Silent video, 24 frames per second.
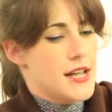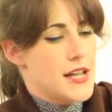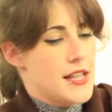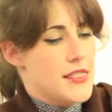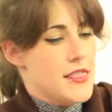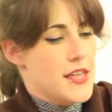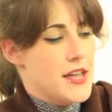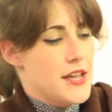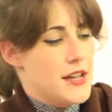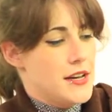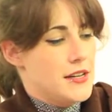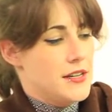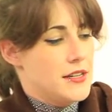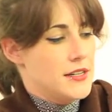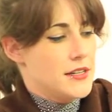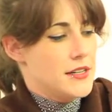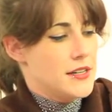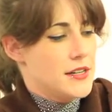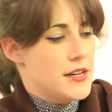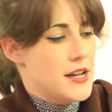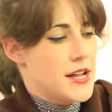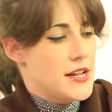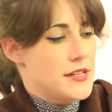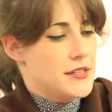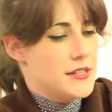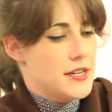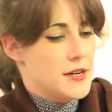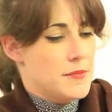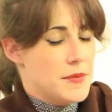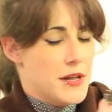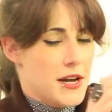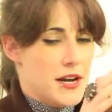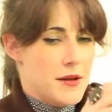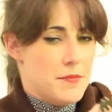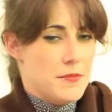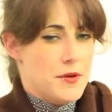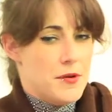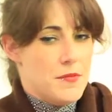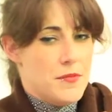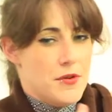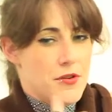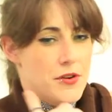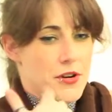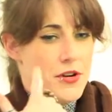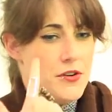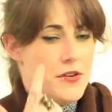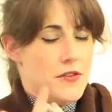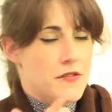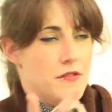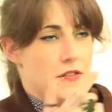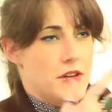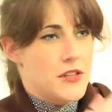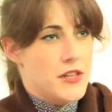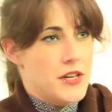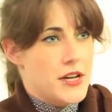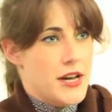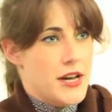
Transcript: and then ended up getting promoted over the